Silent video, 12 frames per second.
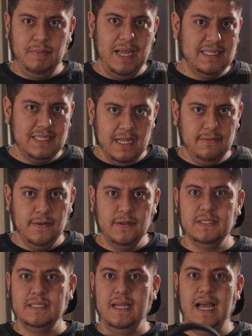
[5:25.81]
bass
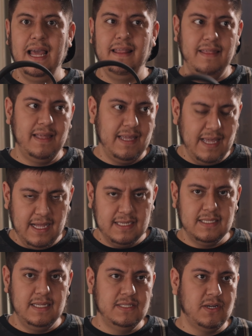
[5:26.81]
headphones? I think
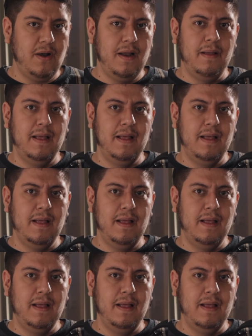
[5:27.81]
yes, these are